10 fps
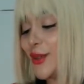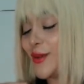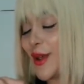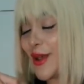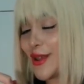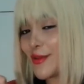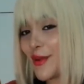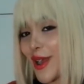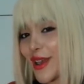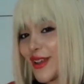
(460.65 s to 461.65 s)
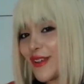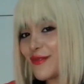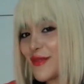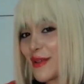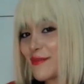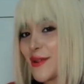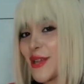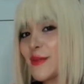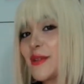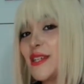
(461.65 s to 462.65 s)
you are a part of
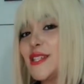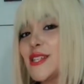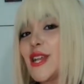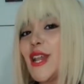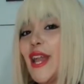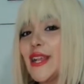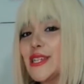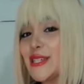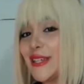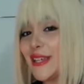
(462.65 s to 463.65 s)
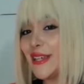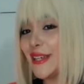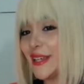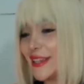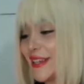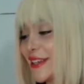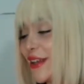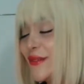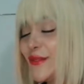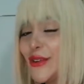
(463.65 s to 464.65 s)
my permanent collection.
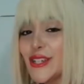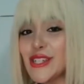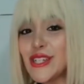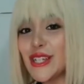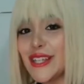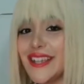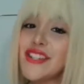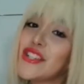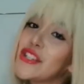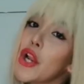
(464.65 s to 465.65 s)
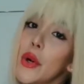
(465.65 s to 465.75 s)
Unfortunately, just jokes.